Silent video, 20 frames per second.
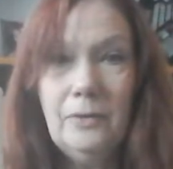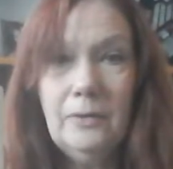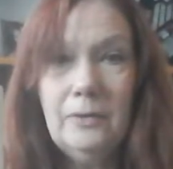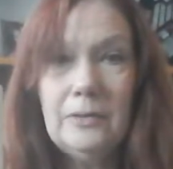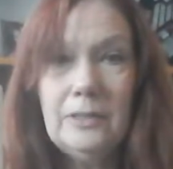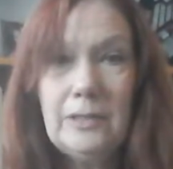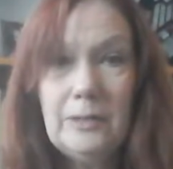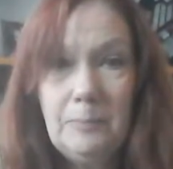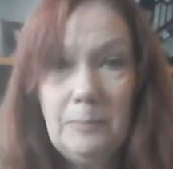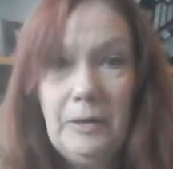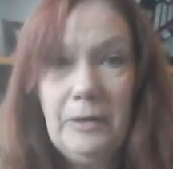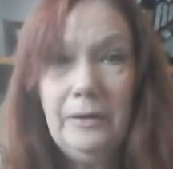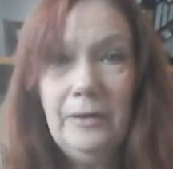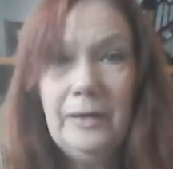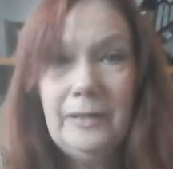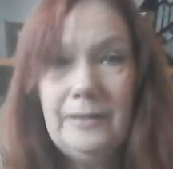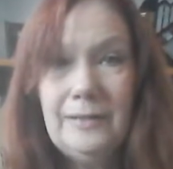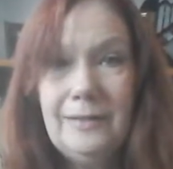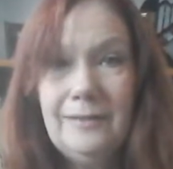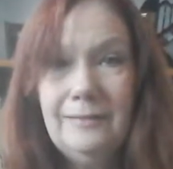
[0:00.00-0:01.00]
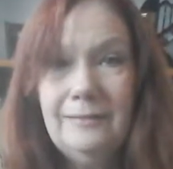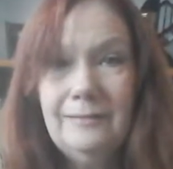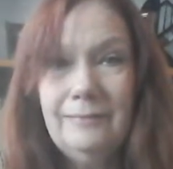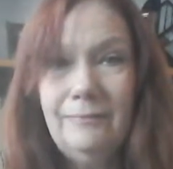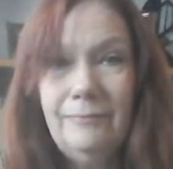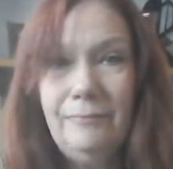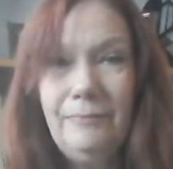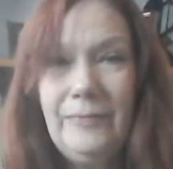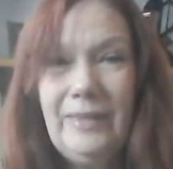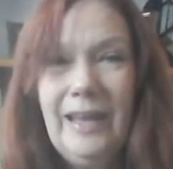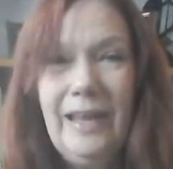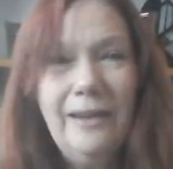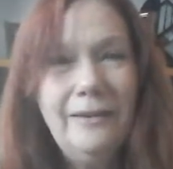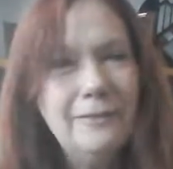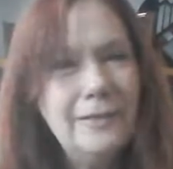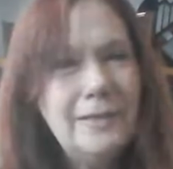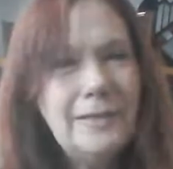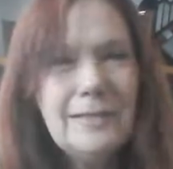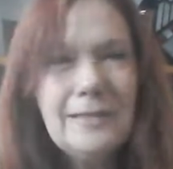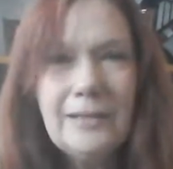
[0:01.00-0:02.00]
spirit.
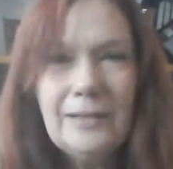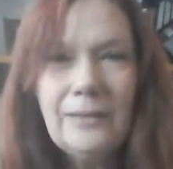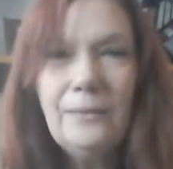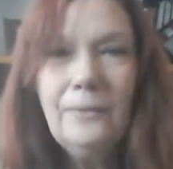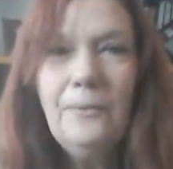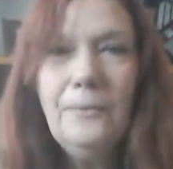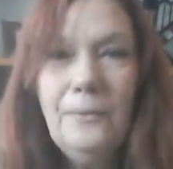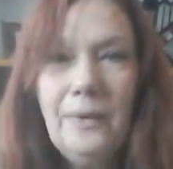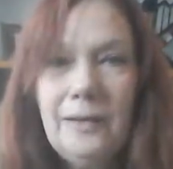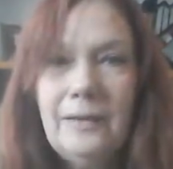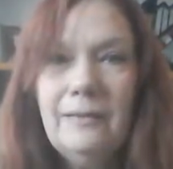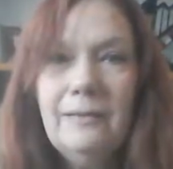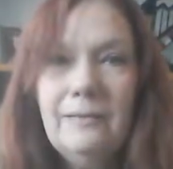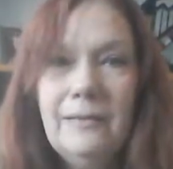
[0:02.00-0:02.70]
Every single one of